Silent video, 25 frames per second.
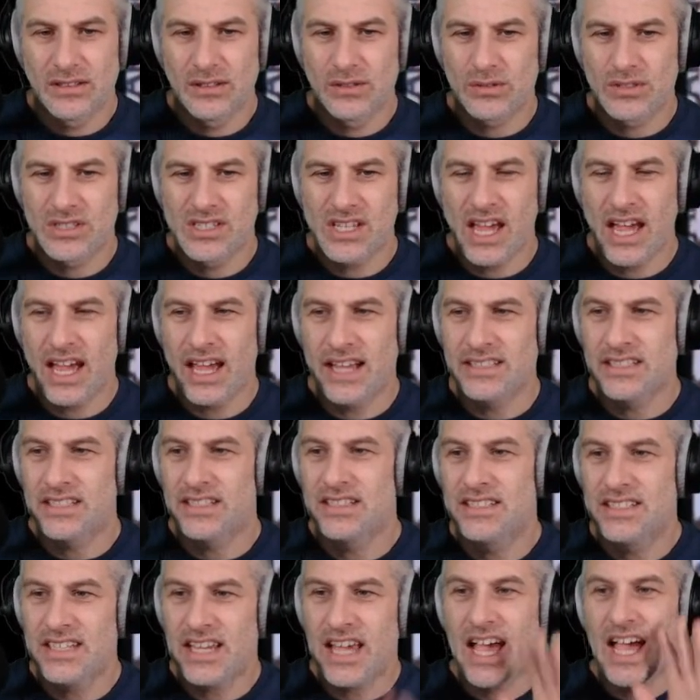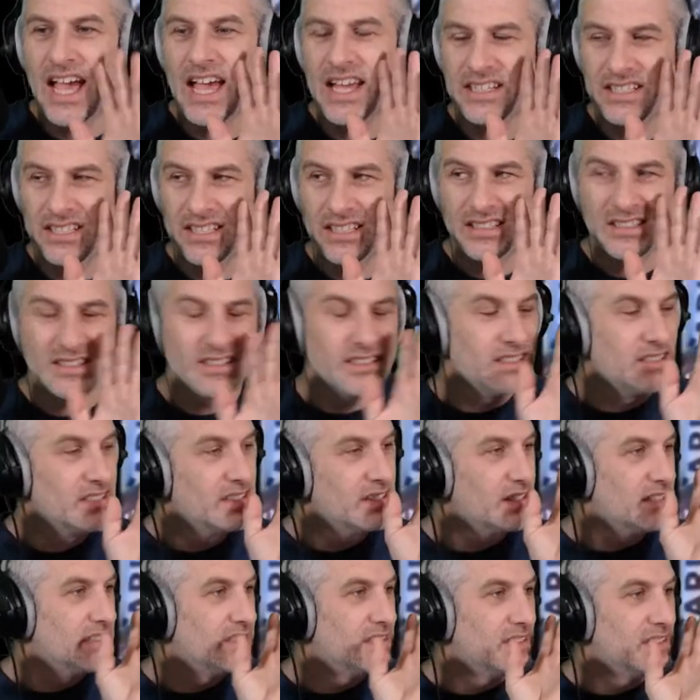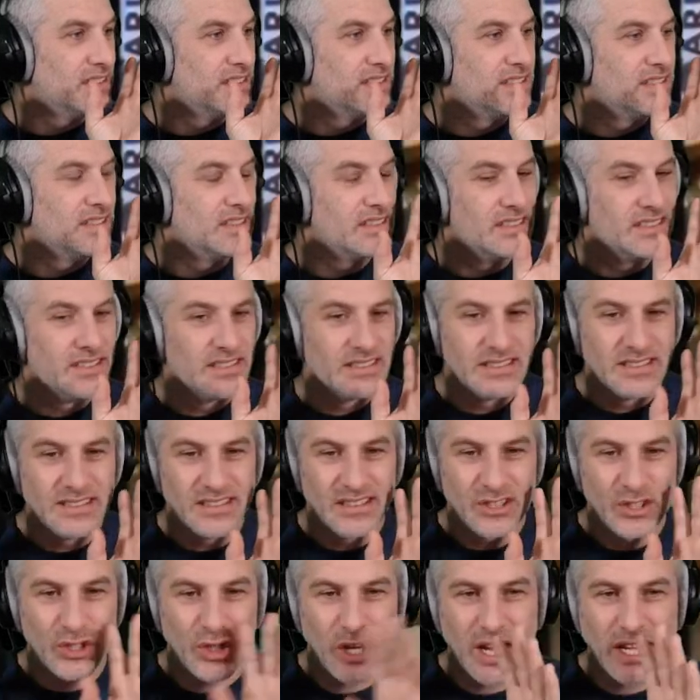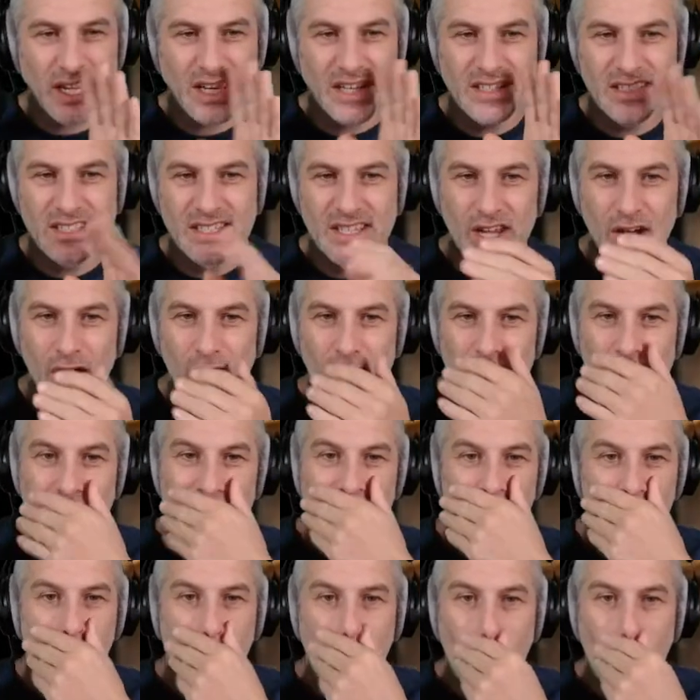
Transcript: oh, Dad, Dad! The tracking's gone.